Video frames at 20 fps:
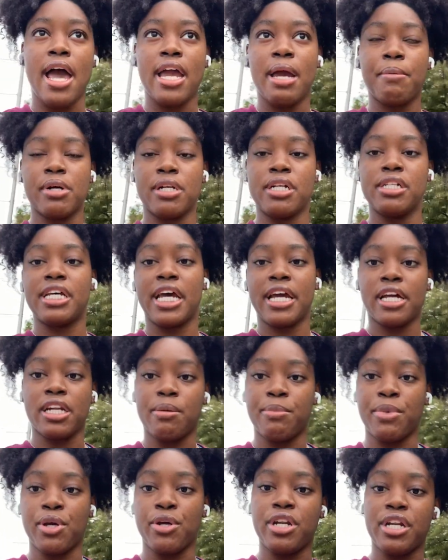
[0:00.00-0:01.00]
am going to take an
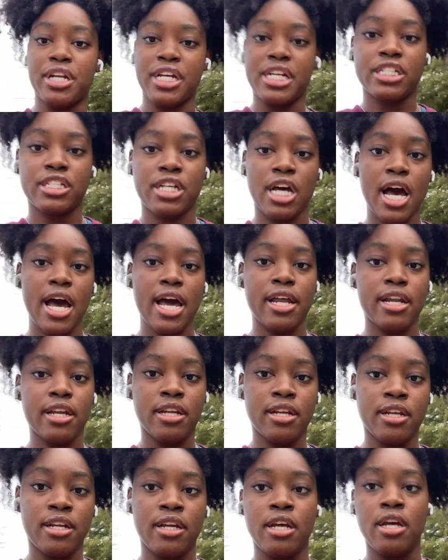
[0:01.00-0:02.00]
immunity shot
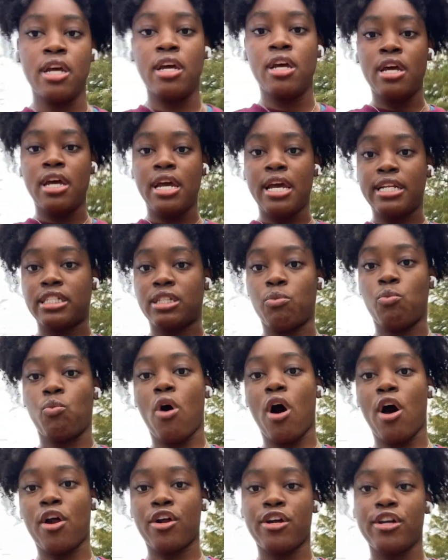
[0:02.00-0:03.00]
and some
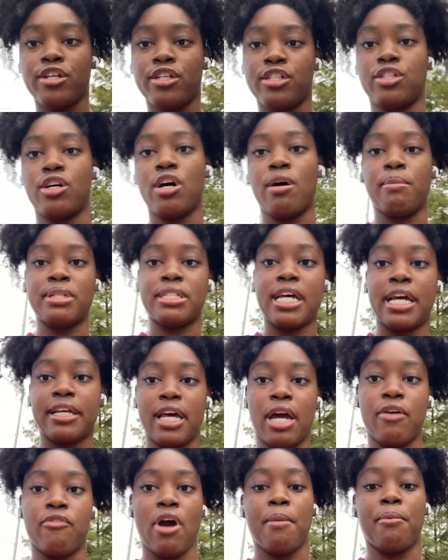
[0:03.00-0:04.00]
water. So I'm going to take
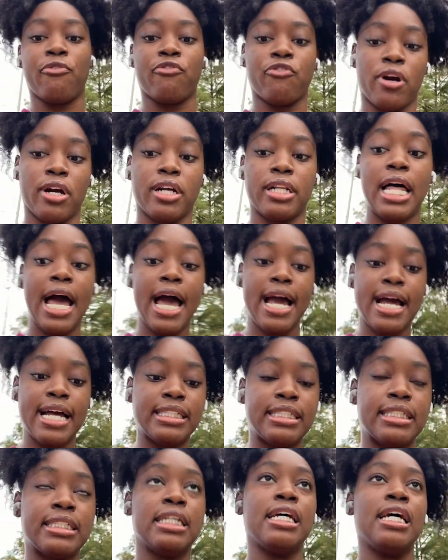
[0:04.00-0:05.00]
that right before class.
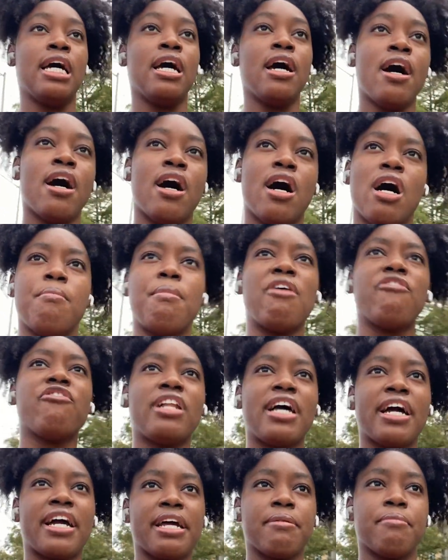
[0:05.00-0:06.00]
I feel
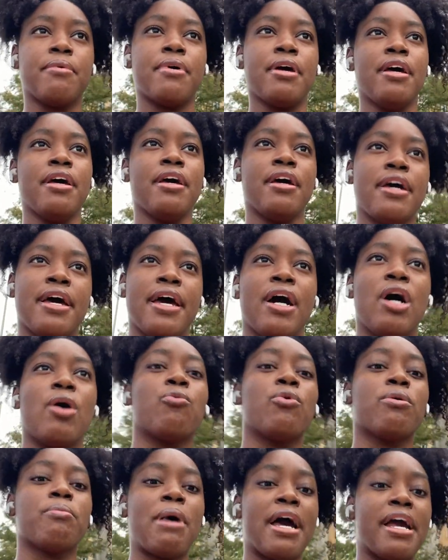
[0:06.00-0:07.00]
like it helped
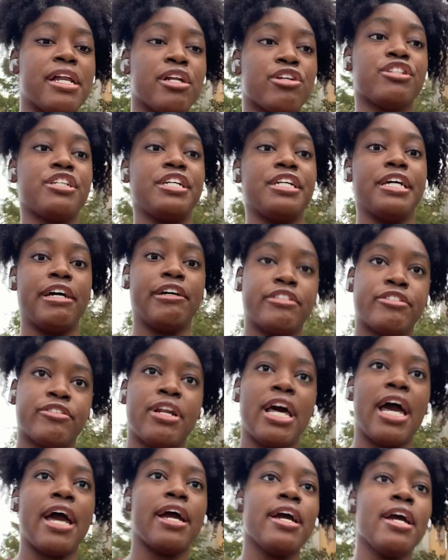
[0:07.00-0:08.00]
with my energy
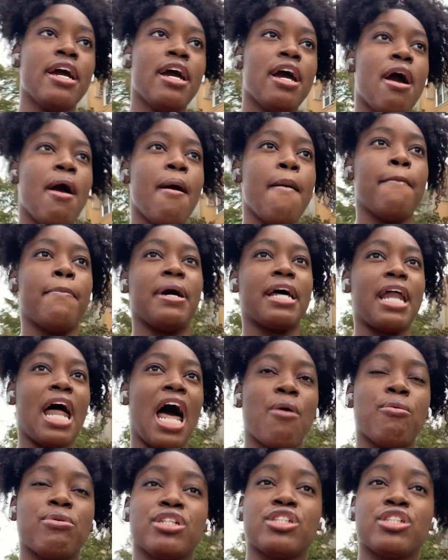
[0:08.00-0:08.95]
yesterday, but I was